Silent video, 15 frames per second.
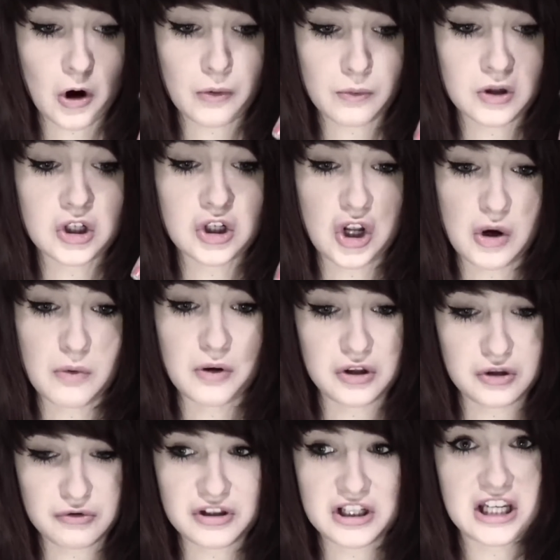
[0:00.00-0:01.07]
I want to know what
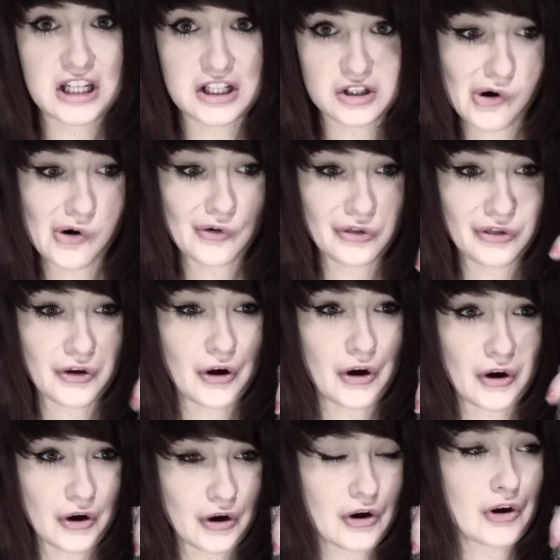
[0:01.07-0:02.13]
you did on
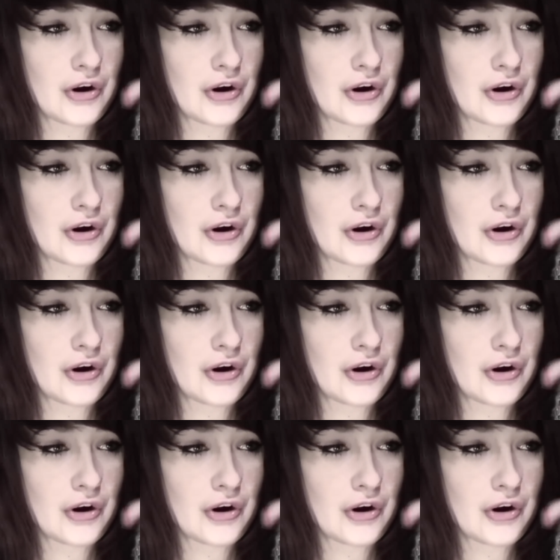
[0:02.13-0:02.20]
the